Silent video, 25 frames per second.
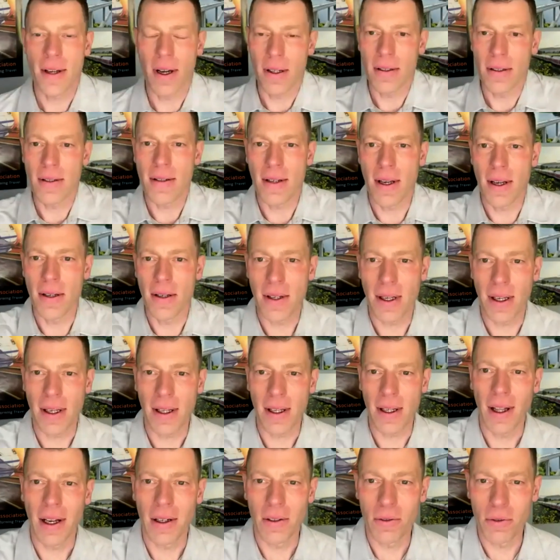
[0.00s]
all sounds like a
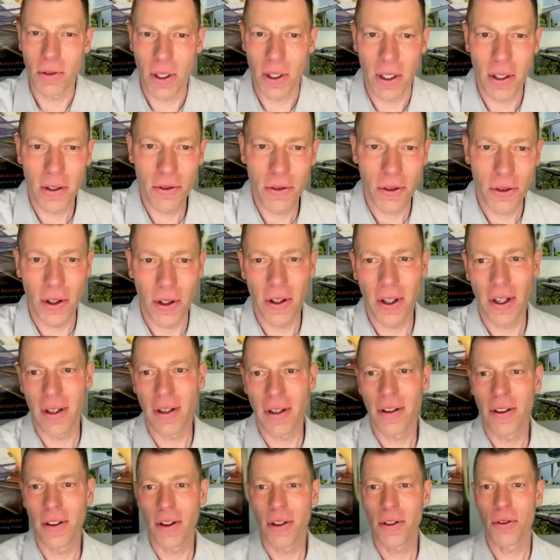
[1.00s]
lot of work for
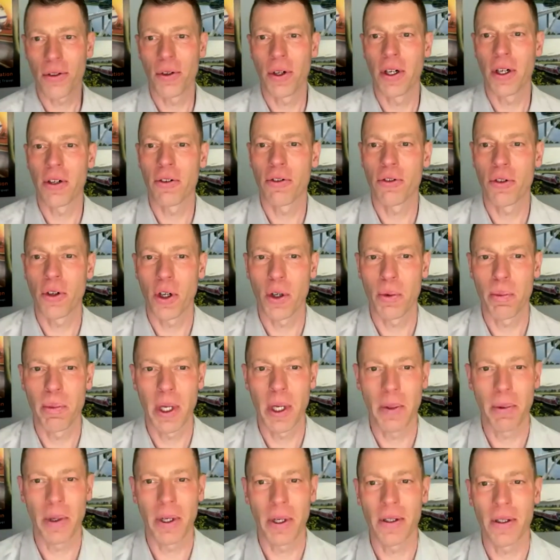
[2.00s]
the the three or four
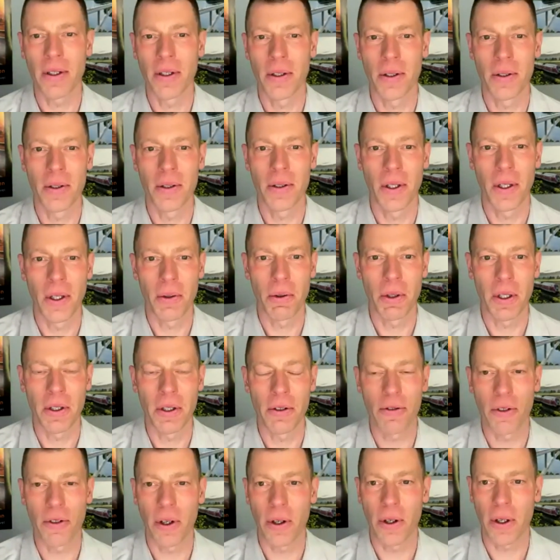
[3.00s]
people who you know really
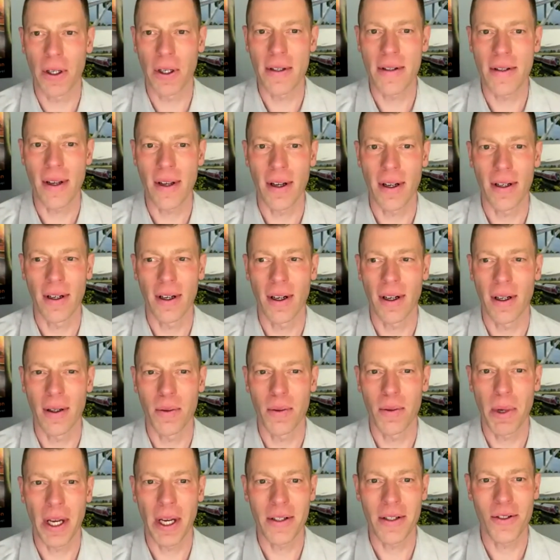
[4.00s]
focus on
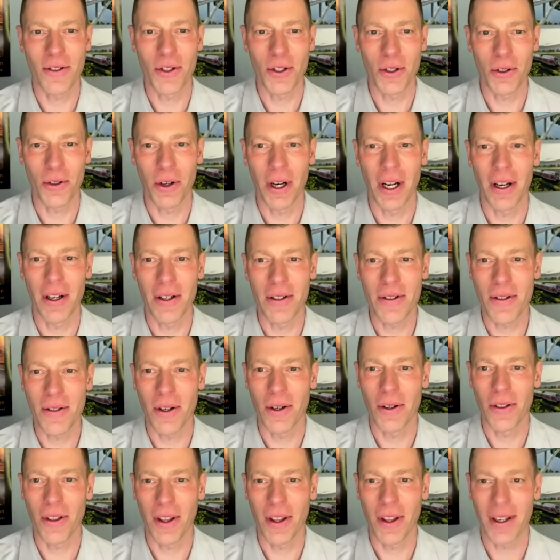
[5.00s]
on passenger rail.
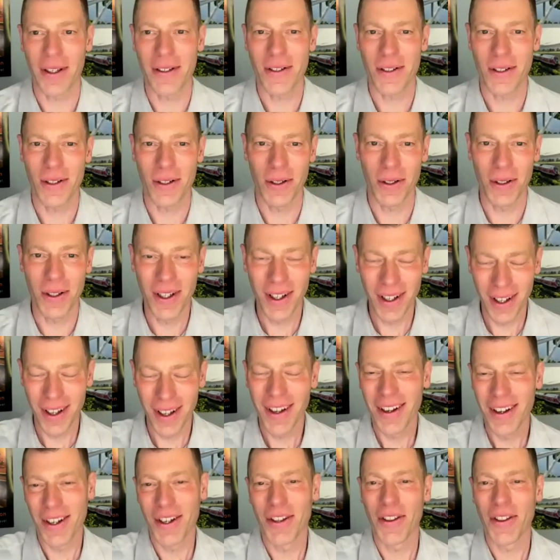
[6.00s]
So thanks to
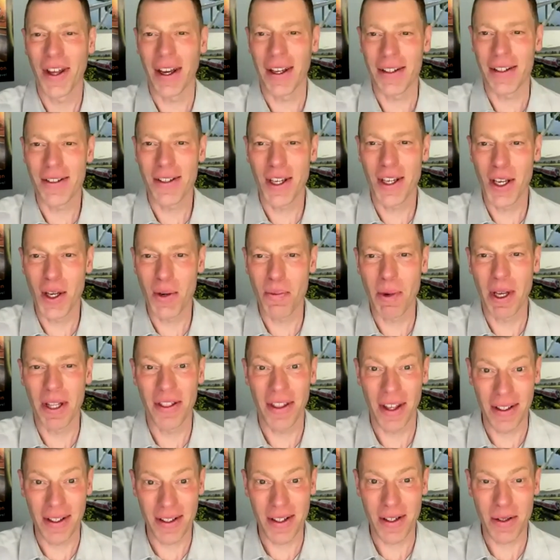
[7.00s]
that team, and
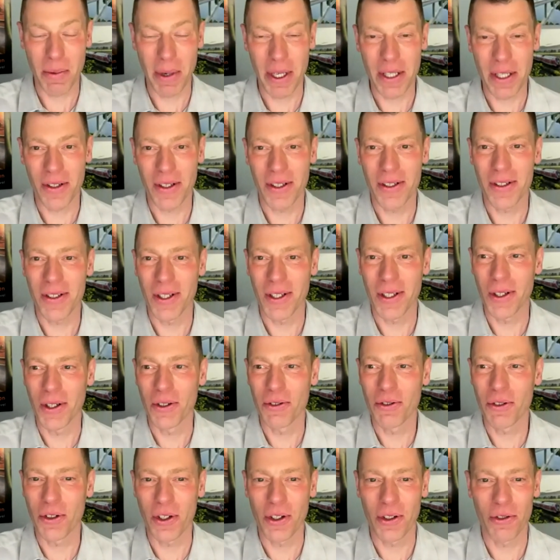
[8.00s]
thanks especially to you
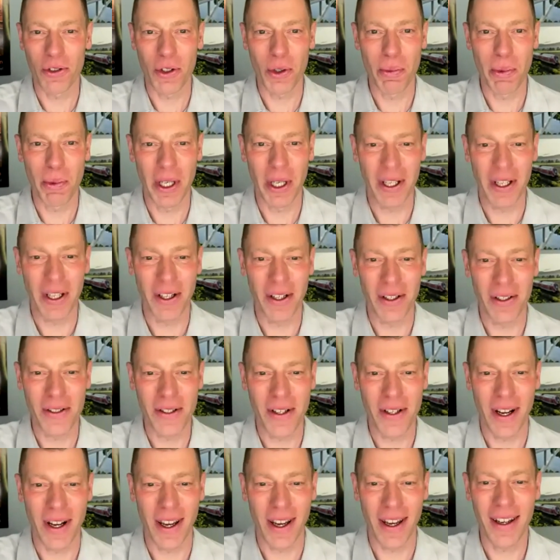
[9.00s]
for for being here
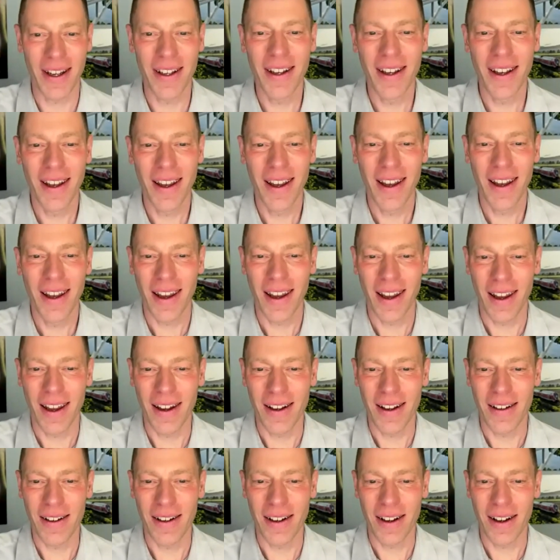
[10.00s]
today.
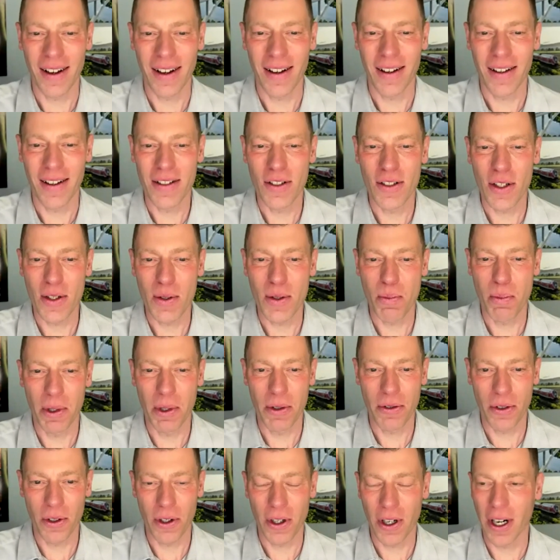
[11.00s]
And uh, just
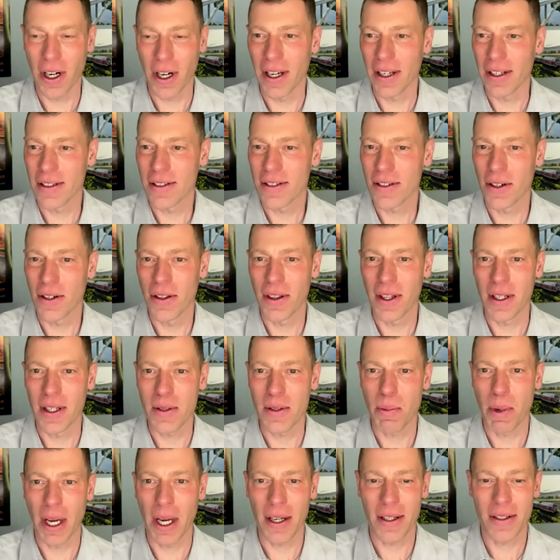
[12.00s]
before I turn things
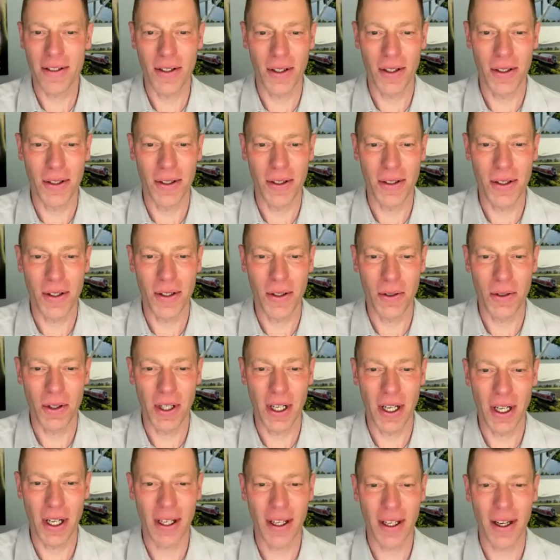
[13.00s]
back to to
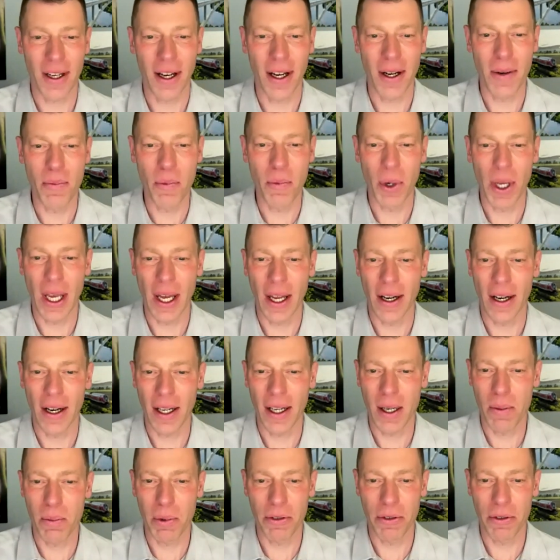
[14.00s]
Rick, um, we had a
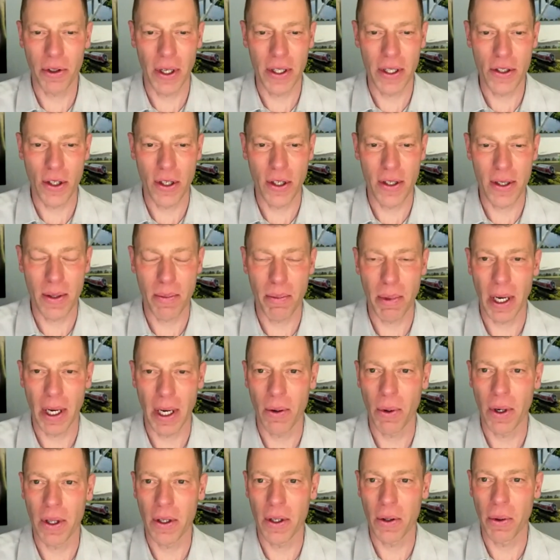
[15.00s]
couple of questions
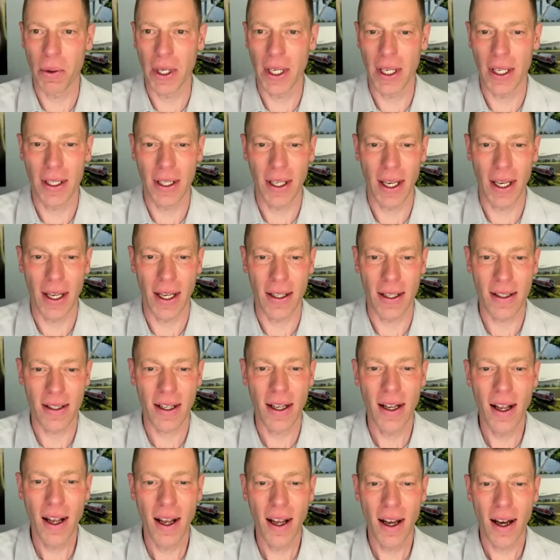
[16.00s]
about whether we can get
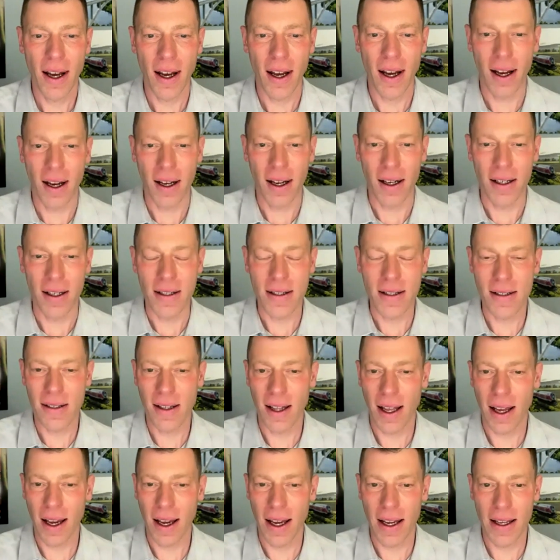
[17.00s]
uh,
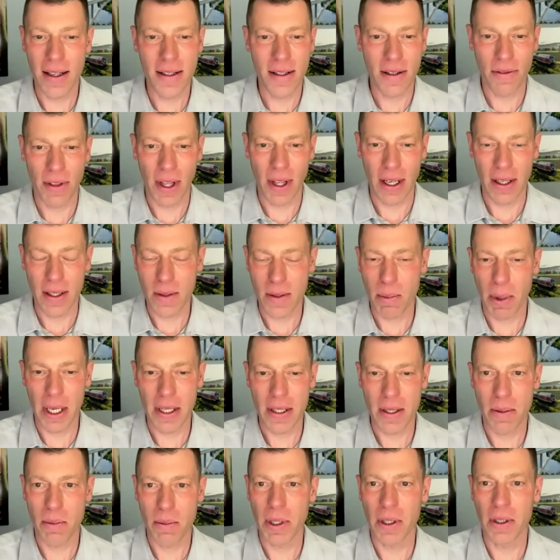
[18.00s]
slides, if that is
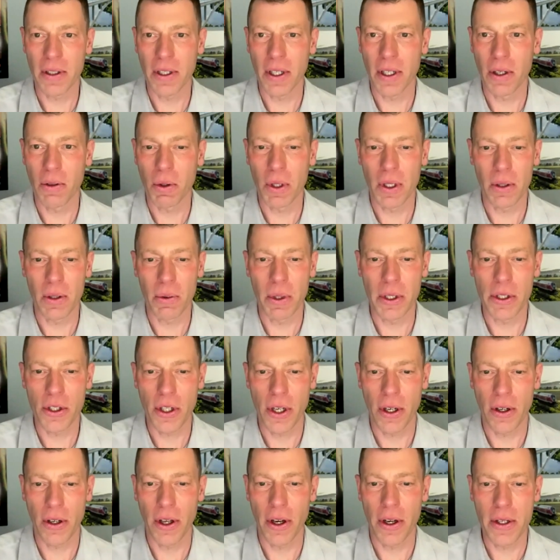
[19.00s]
possible. You know, we'll we'll
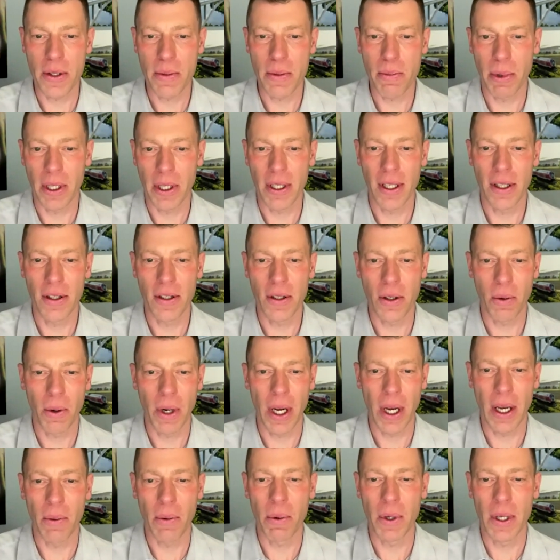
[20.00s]
share those. But either
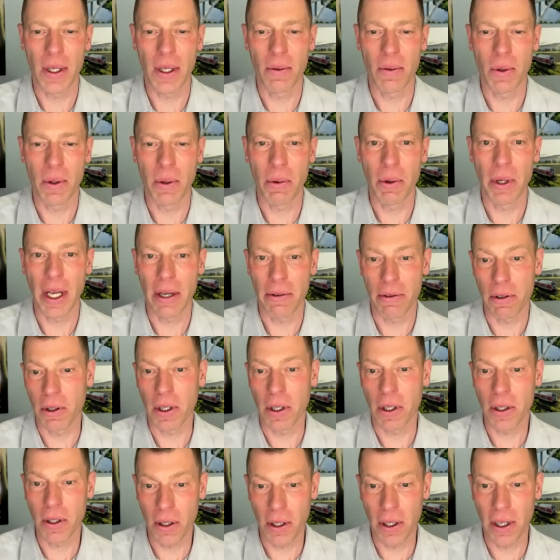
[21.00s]
way, we we will have a
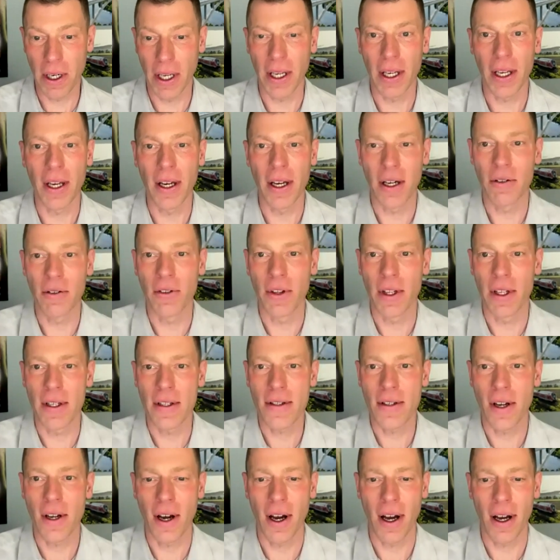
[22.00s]
recording of
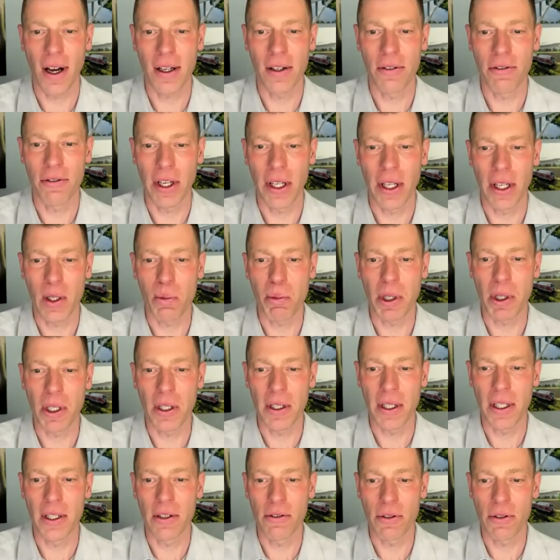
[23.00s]
this talk
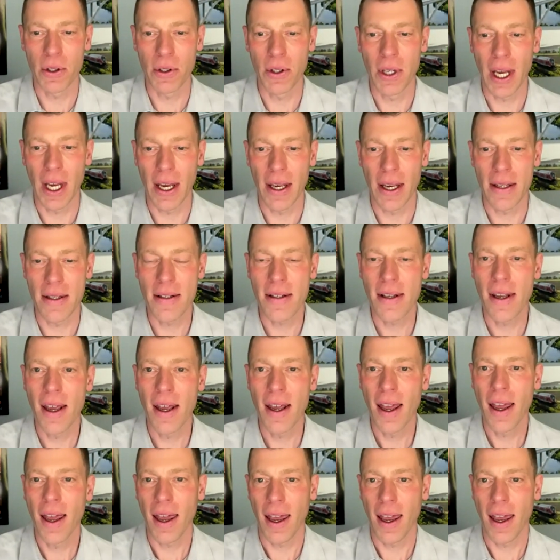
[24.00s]
available in a few days